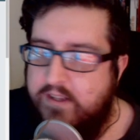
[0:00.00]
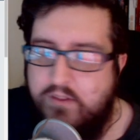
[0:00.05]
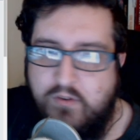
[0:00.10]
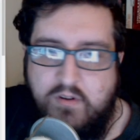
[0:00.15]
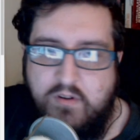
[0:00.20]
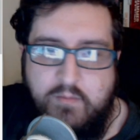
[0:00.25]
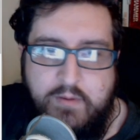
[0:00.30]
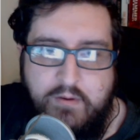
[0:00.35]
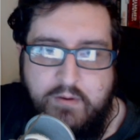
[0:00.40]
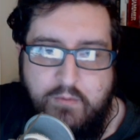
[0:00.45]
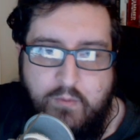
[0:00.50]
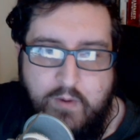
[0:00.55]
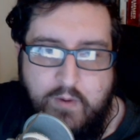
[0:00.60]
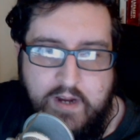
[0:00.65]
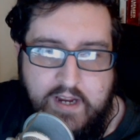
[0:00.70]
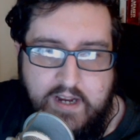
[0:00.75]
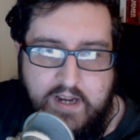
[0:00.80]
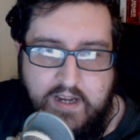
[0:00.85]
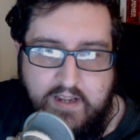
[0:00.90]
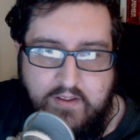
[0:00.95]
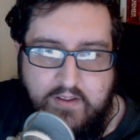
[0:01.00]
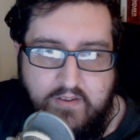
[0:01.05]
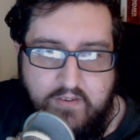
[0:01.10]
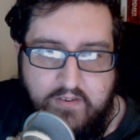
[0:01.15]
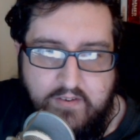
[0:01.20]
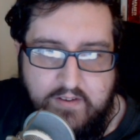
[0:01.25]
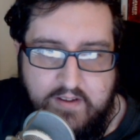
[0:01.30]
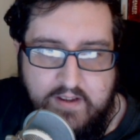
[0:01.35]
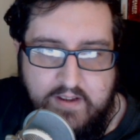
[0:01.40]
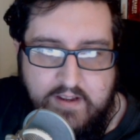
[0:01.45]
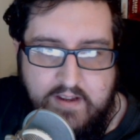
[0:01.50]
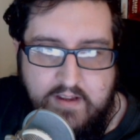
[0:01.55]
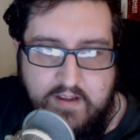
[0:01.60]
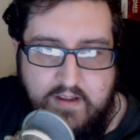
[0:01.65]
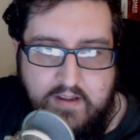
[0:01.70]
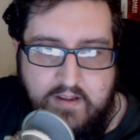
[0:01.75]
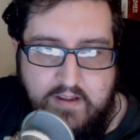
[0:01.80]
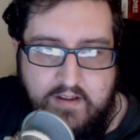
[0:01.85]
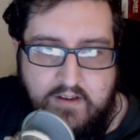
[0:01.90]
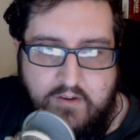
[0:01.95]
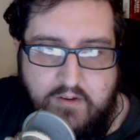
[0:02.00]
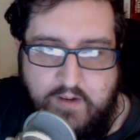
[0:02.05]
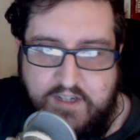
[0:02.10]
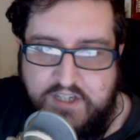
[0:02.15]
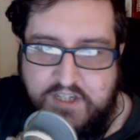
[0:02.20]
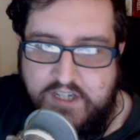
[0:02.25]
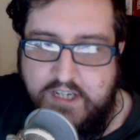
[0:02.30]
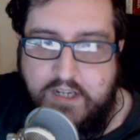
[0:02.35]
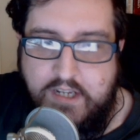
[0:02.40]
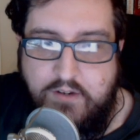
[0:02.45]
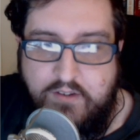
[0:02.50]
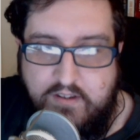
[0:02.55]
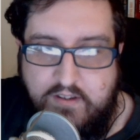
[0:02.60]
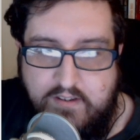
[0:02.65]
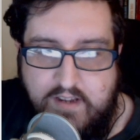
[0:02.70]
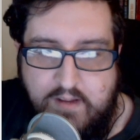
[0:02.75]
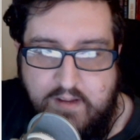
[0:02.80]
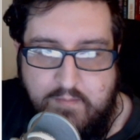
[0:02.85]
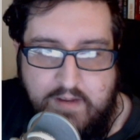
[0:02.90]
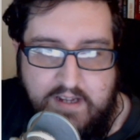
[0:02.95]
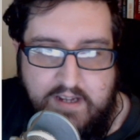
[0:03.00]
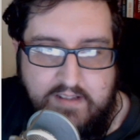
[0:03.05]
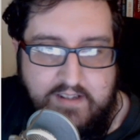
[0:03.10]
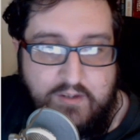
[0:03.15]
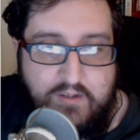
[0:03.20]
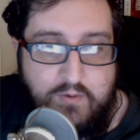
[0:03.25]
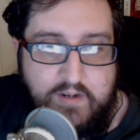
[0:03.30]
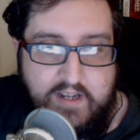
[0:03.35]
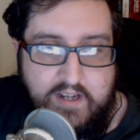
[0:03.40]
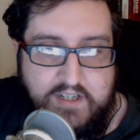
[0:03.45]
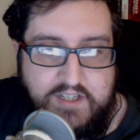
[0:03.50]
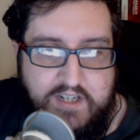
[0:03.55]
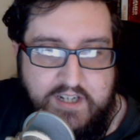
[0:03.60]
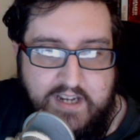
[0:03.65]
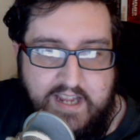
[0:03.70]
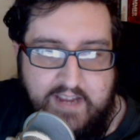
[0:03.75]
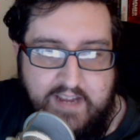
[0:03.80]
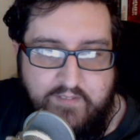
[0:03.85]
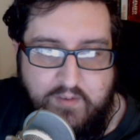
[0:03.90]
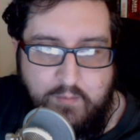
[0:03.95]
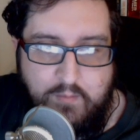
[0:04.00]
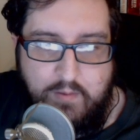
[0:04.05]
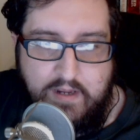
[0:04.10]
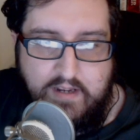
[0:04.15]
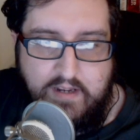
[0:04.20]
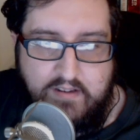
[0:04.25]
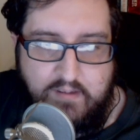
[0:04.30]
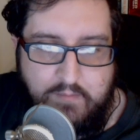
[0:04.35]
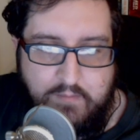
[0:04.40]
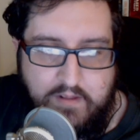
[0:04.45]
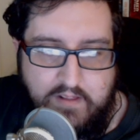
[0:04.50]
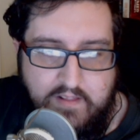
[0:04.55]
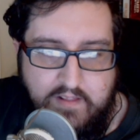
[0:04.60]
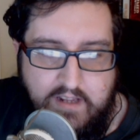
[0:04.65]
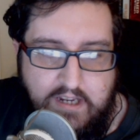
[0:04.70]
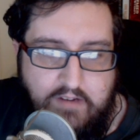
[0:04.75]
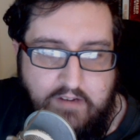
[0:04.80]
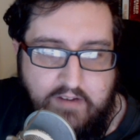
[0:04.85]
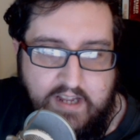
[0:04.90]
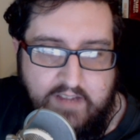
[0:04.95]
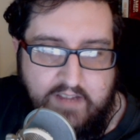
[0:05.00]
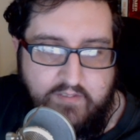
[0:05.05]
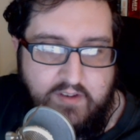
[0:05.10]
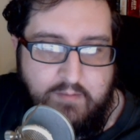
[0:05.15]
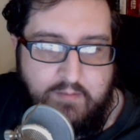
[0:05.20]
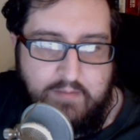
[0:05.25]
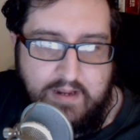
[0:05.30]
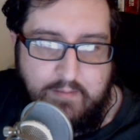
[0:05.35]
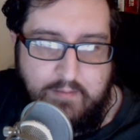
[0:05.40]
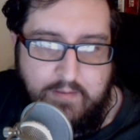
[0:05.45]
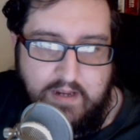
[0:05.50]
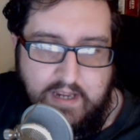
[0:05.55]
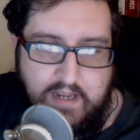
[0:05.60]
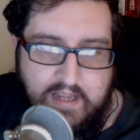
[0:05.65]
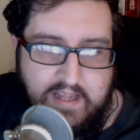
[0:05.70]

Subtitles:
would be really good to actually use is him, and this would actually have to be something that you'd have to maybe